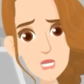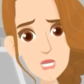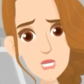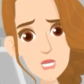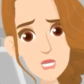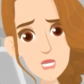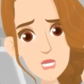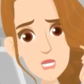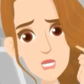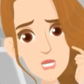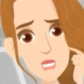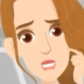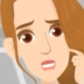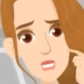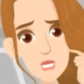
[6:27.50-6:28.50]

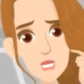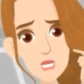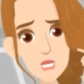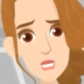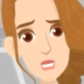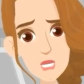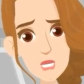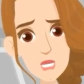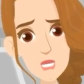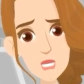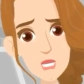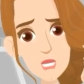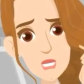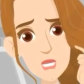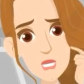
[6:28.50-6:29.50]

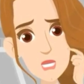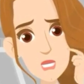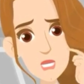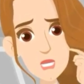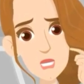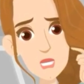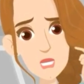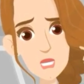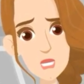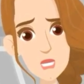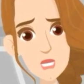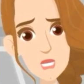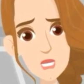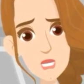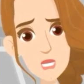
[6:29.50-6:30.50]

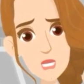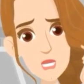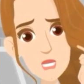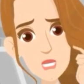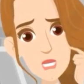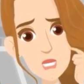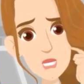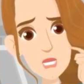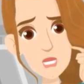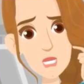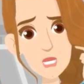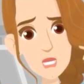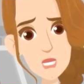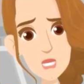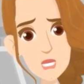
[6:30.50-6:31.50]

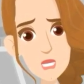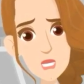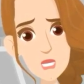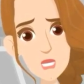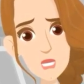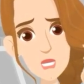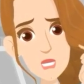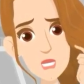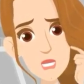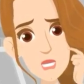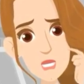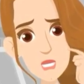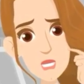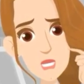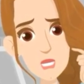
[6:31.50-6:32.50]

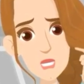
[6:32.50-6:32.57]
No words are spoken by the person on screen.